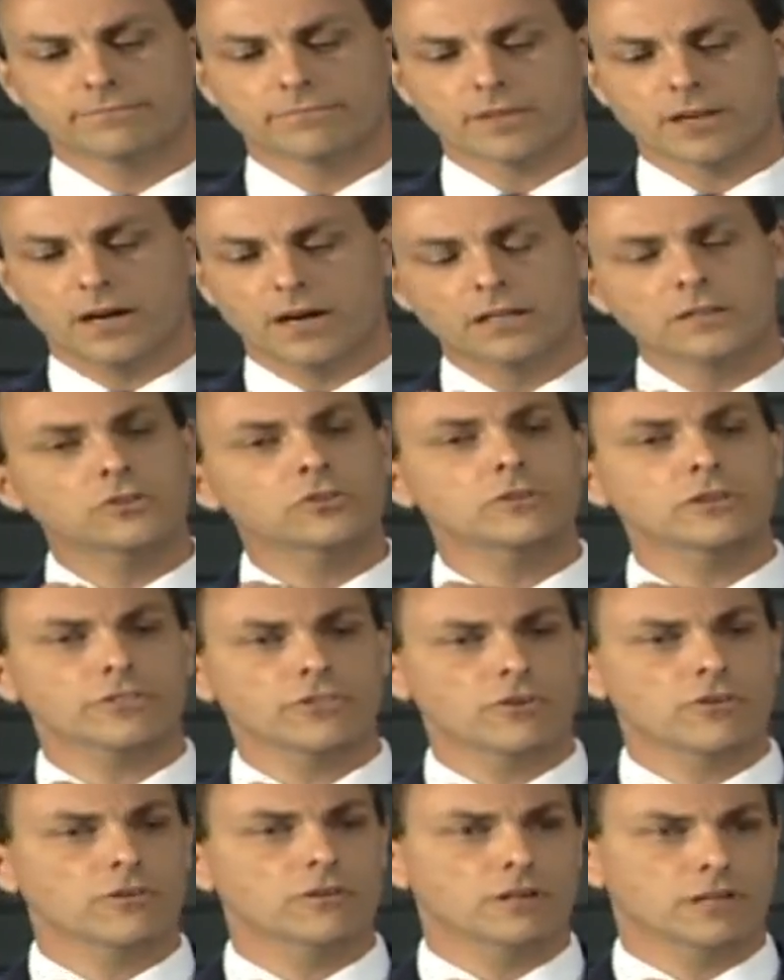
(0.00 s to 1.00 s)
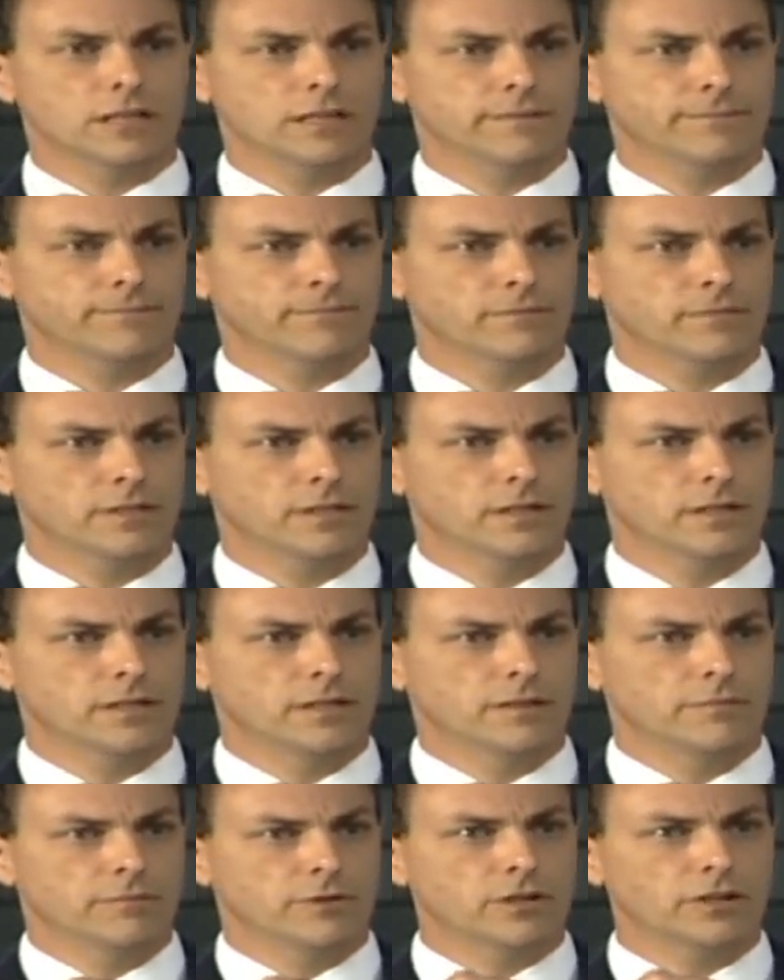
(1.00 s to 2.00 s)
Under authority.
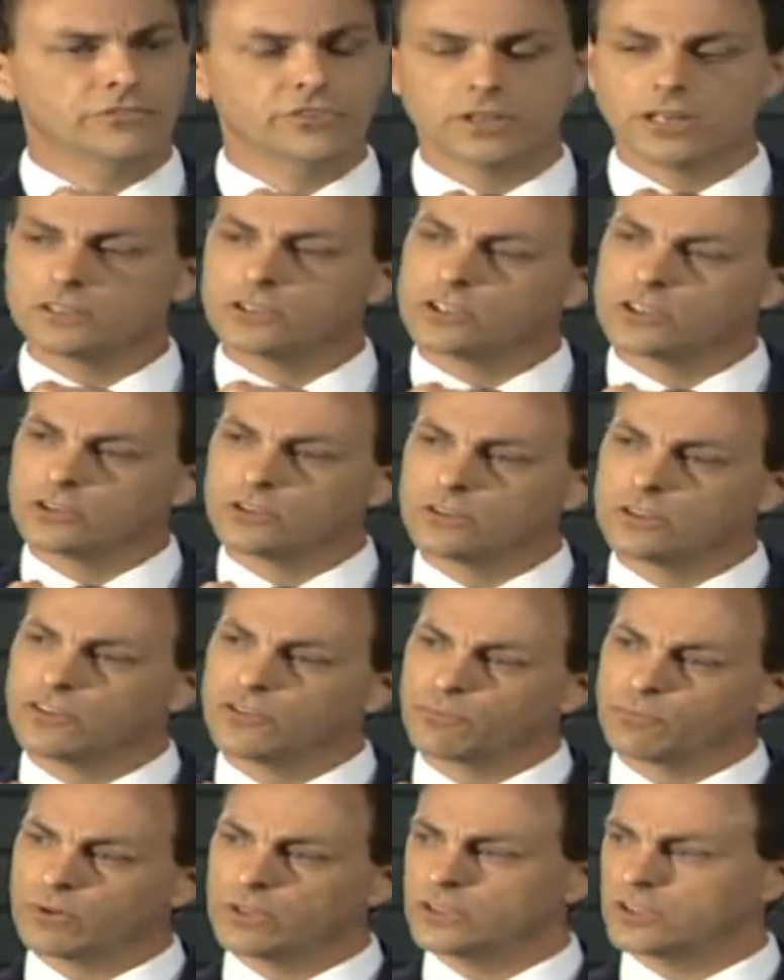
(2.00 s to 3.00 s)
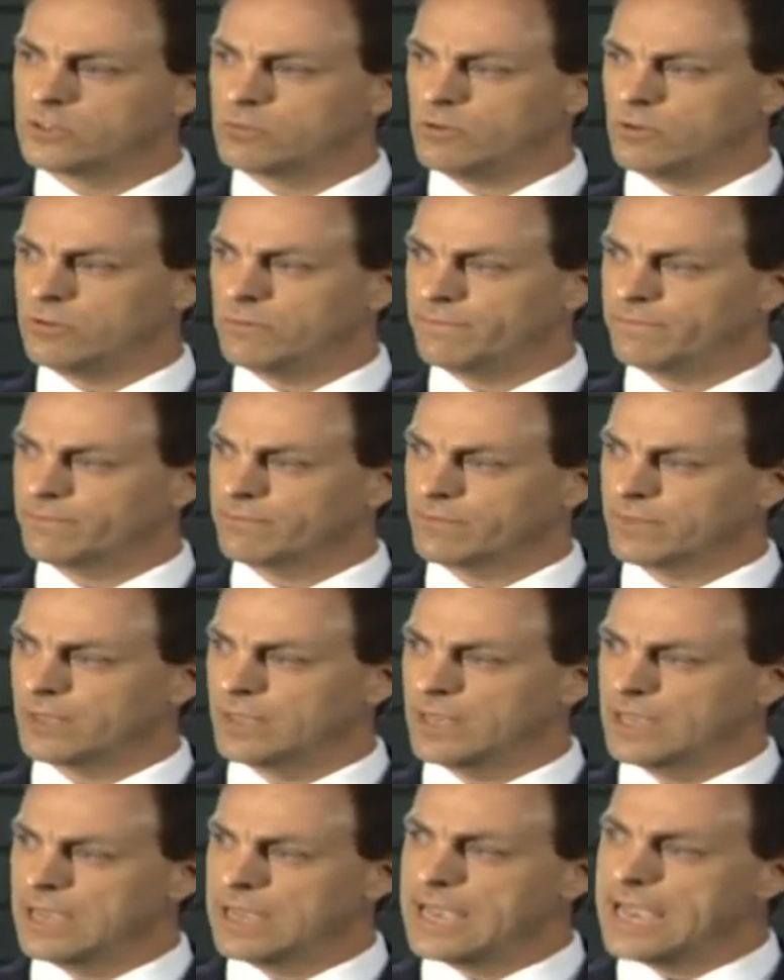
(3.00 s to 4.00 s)
Because he understood this principle.
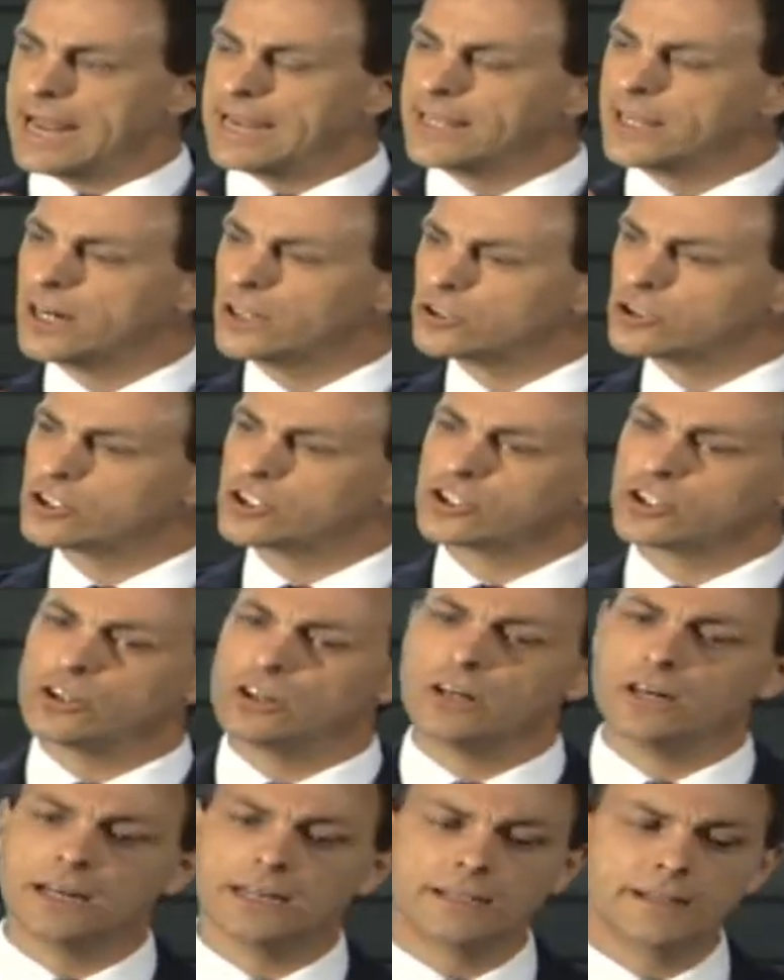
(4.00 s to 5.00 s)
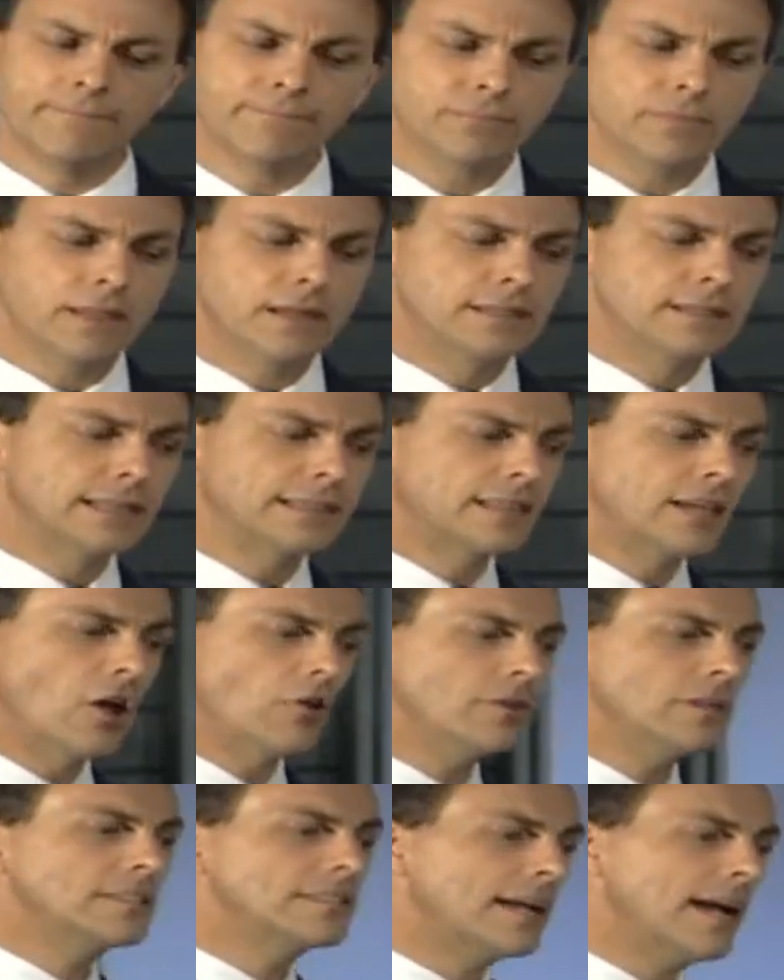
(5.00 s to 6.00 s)
And he understood that the
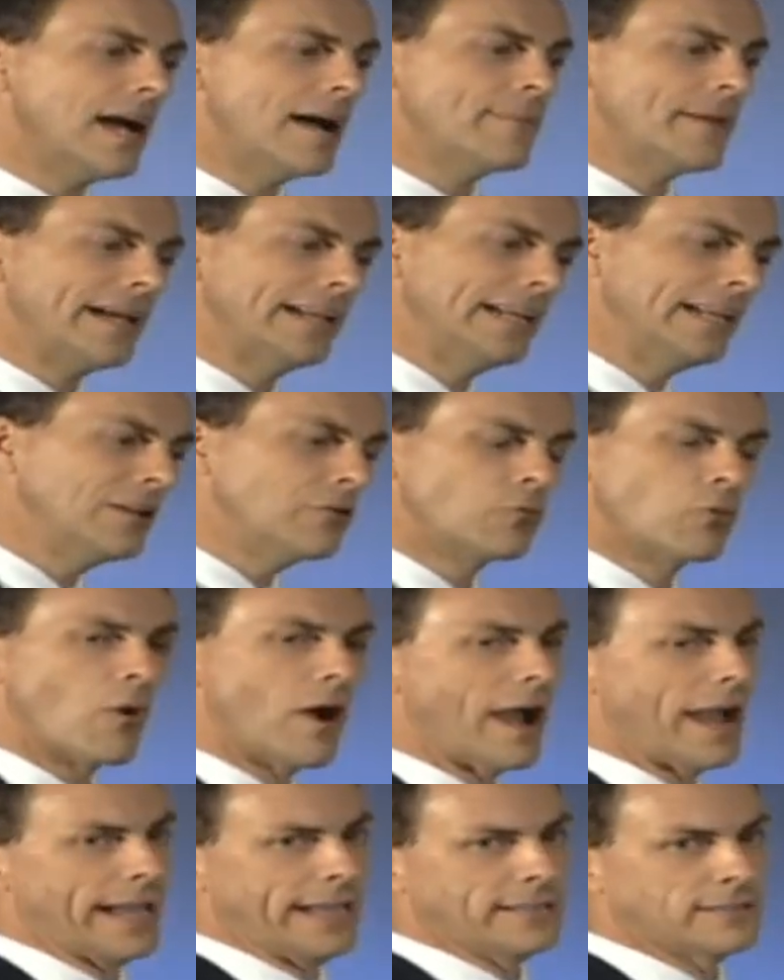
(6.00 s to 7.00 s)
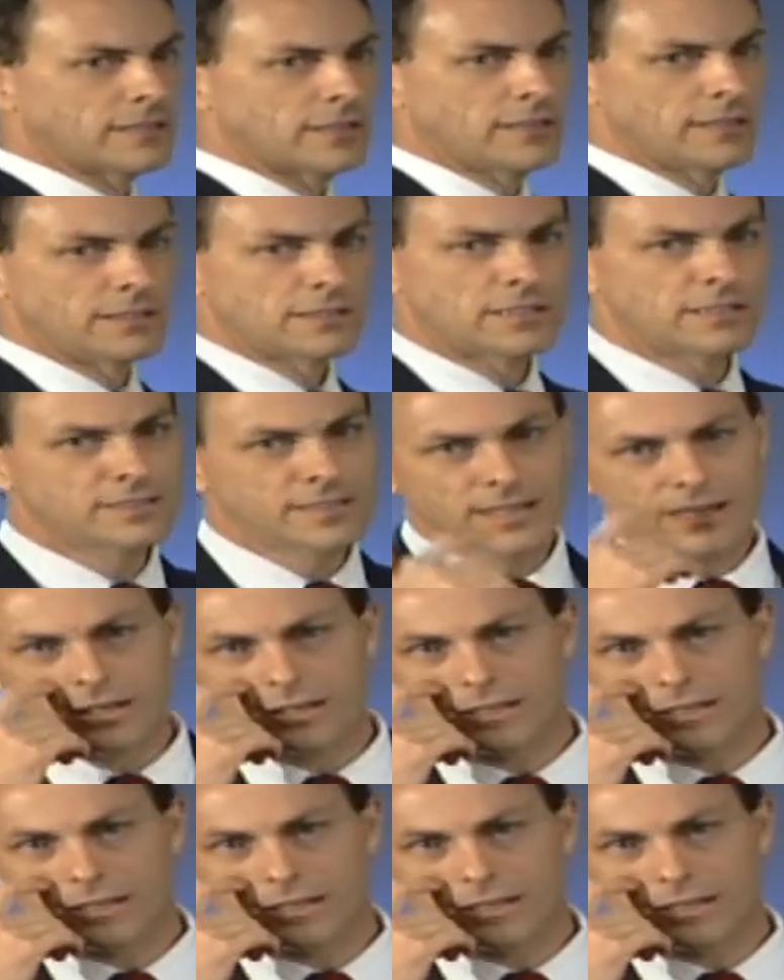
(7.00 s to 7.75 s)
only time he had any right to tell